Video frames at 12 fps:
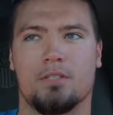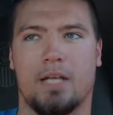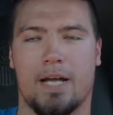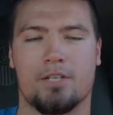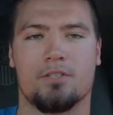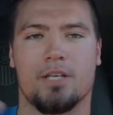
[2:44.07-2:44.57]

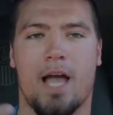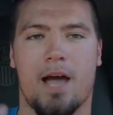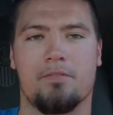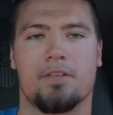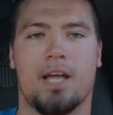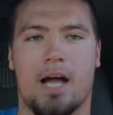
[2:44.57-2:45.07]
actually
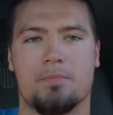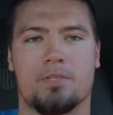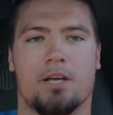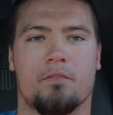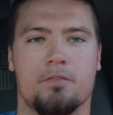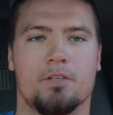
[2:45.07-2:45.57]
have the
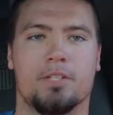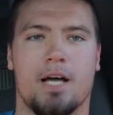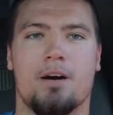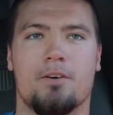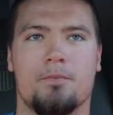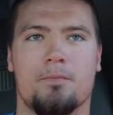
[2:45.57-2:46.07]
check filled
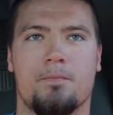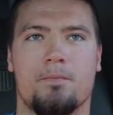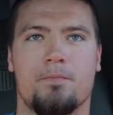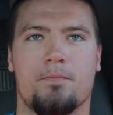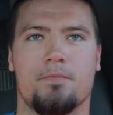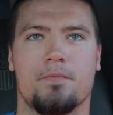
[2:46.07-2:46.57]
out
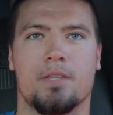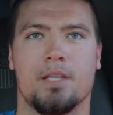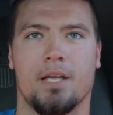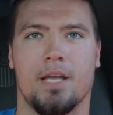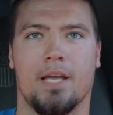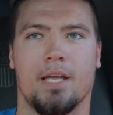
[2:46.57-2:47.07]

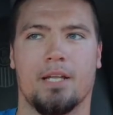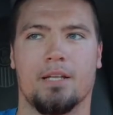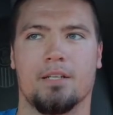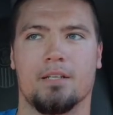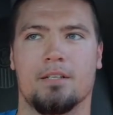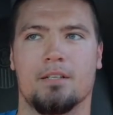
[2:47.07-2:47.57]
and